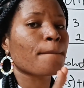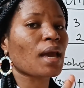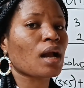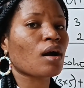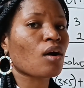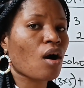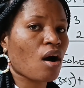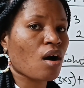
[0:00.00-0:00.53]

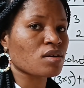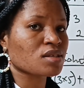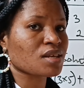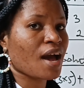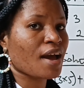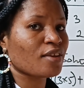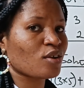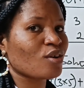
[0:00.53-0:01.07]
because
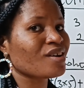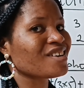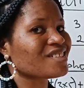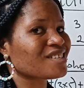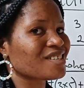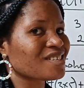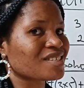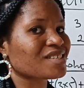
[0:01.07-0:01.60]
I know
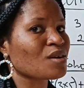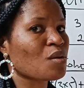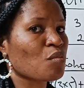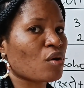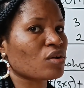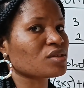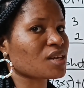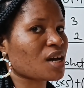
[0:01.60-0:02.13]
it is
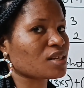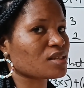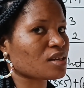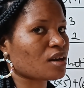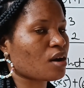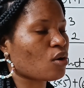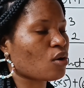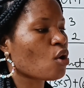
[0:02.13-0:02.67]
more
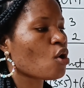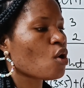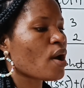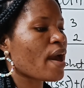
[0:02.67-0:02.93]
tactical.